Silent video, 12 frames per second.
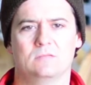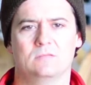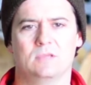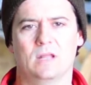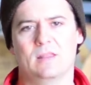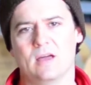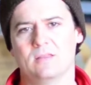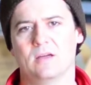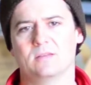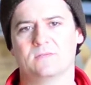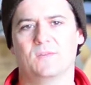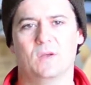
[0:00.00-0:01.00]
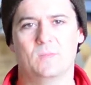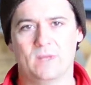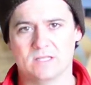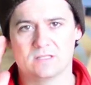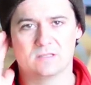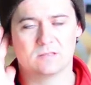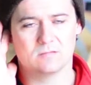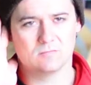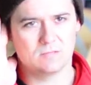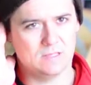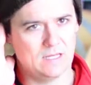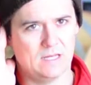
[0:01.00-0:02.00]
you know, those ferments,
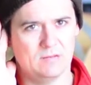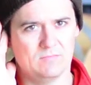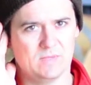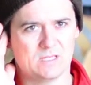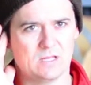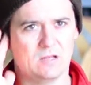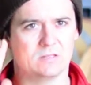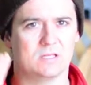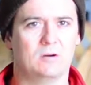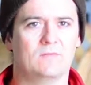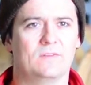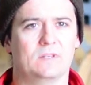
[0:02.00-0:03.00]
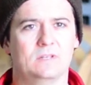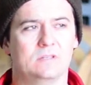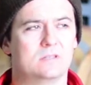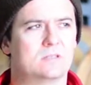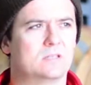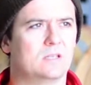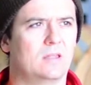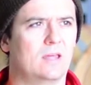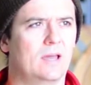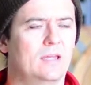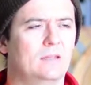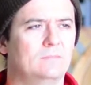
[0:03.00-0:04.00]
there's no sulfur used, so
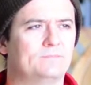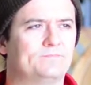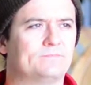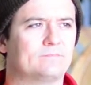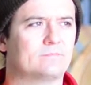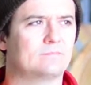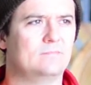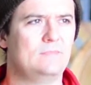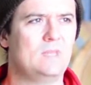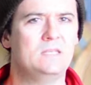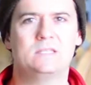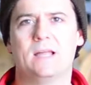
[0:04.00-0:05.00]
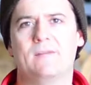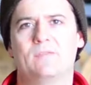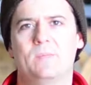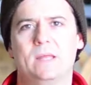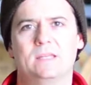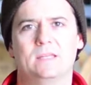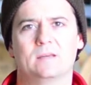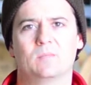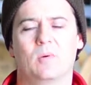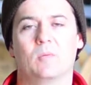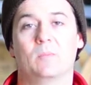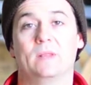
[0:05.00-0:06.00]
they start fermenting
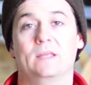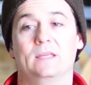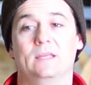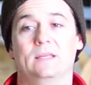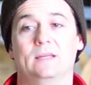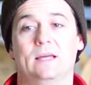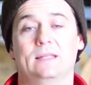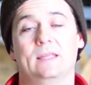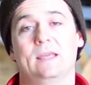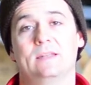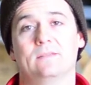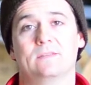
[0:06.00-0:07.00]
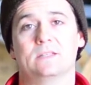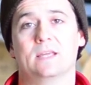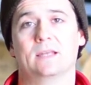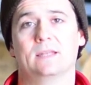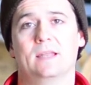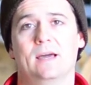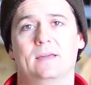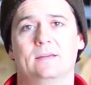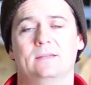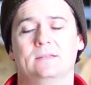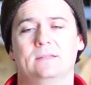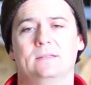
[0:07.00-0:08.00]
probably at the end of the second day.
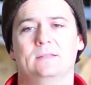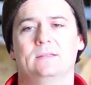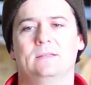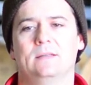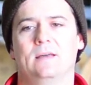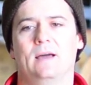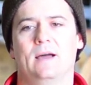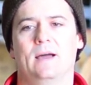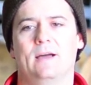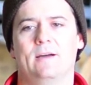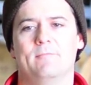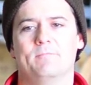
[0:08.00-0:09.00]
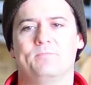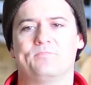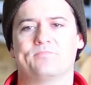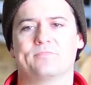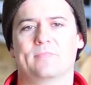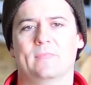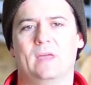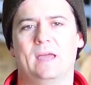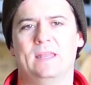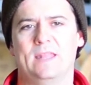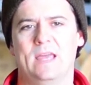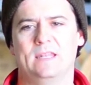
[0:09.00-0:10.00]
And
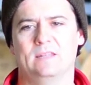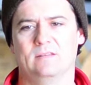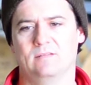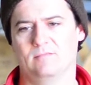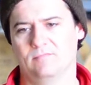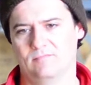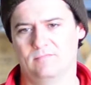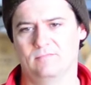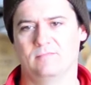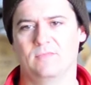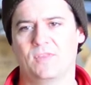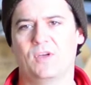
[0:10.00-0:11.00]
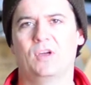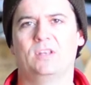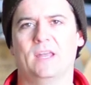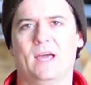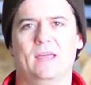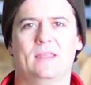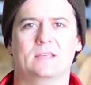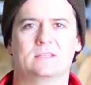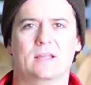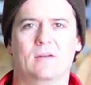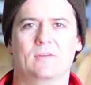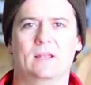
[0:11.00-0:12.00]
then third day they
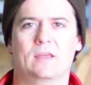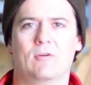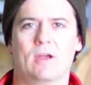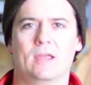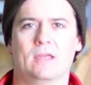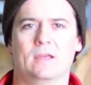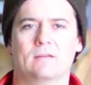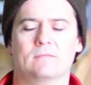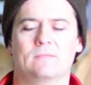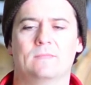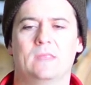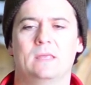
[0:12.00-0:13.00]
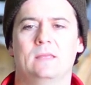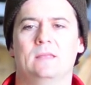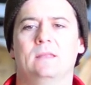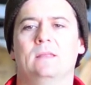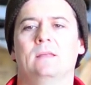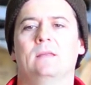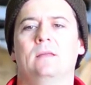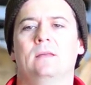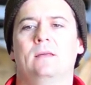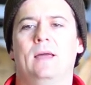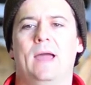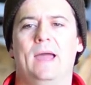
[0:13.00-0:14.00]
start really cranking,
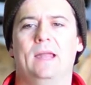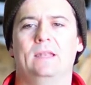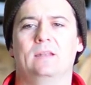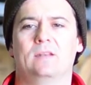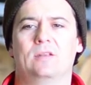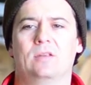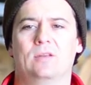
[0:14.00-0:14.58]
and